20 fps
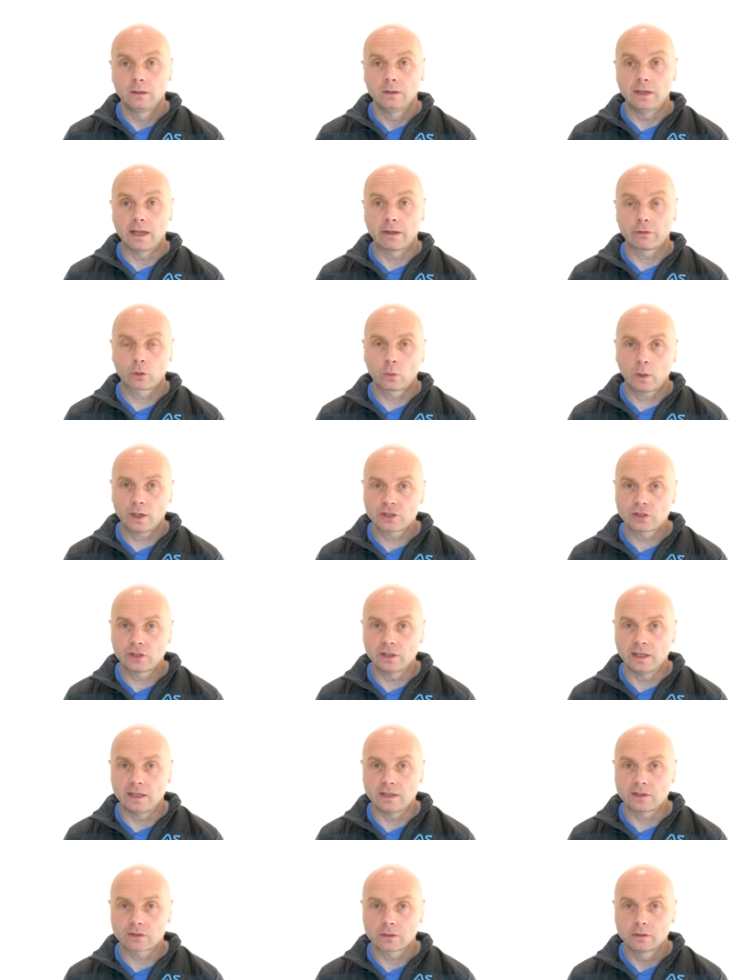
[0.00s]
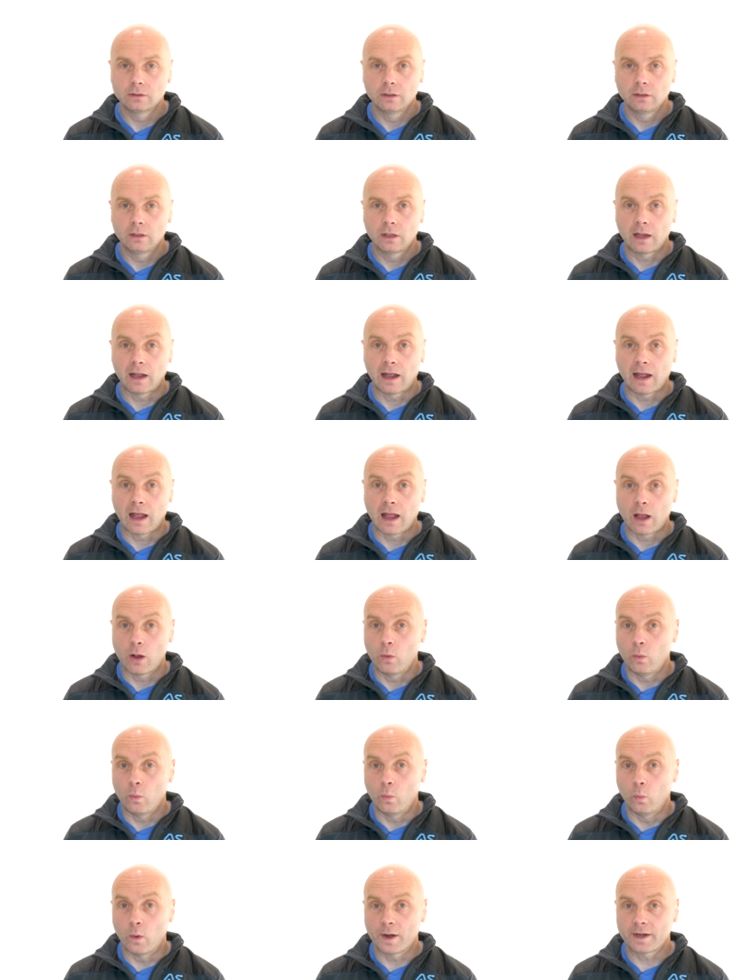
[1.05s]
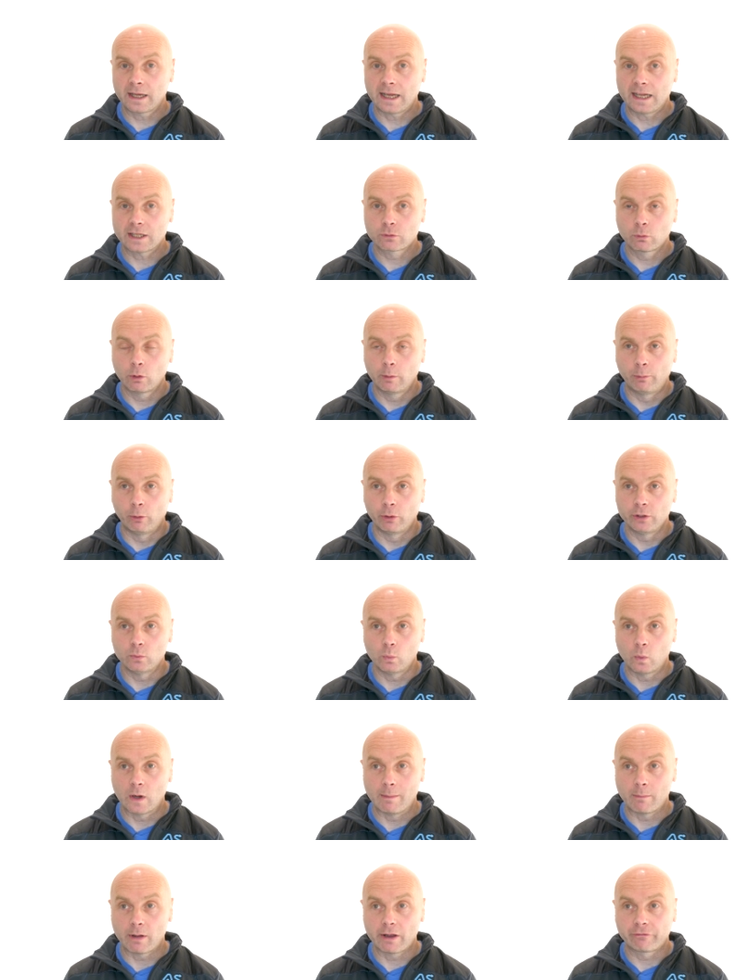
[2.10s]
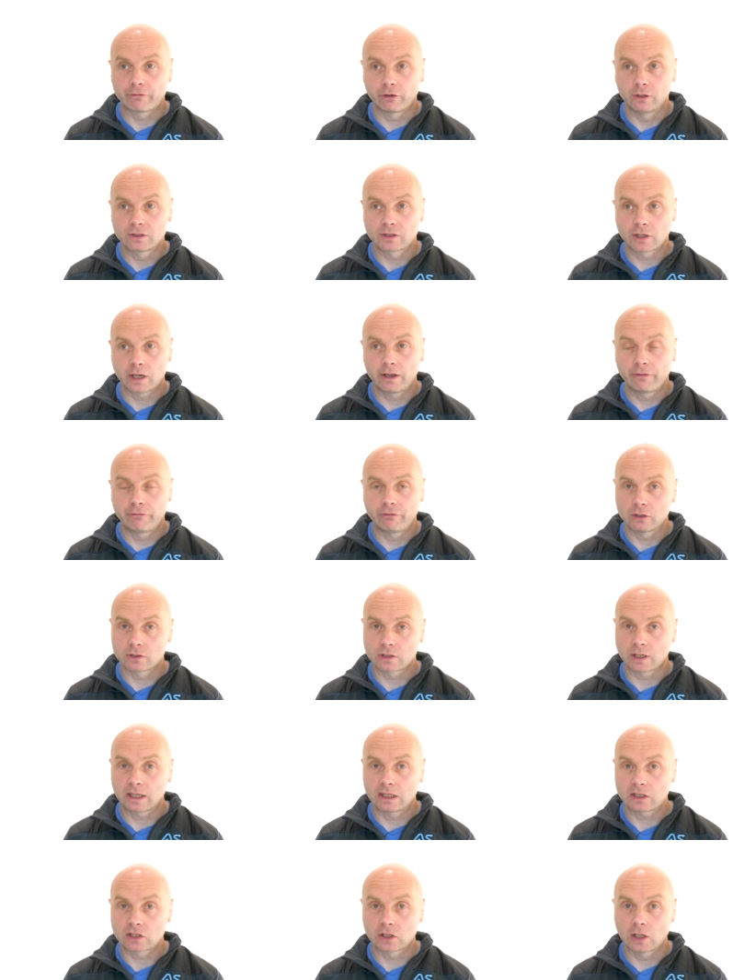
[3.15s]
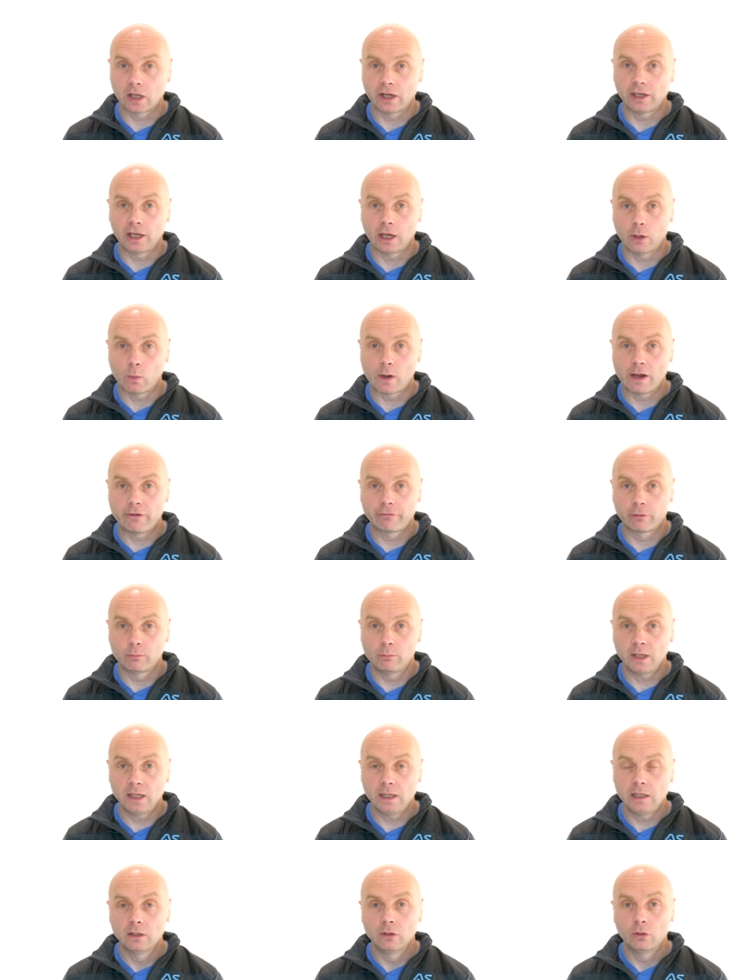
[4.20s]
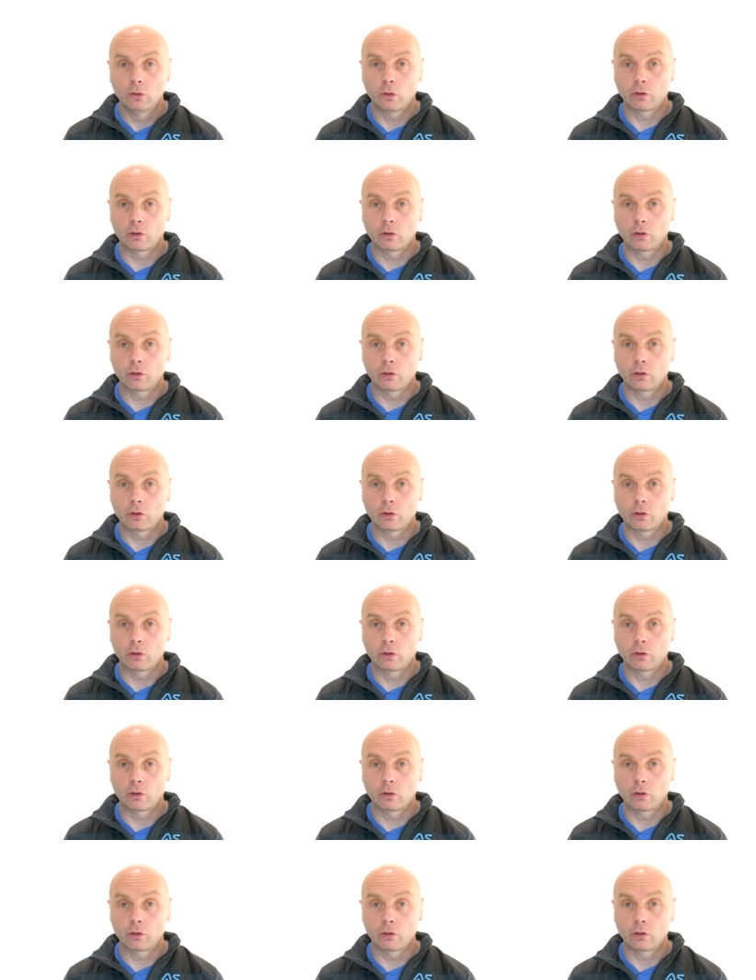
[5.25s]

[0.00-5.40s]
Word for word: Now the question is, when I get to a point where my front tyre feels like it's sliding away from me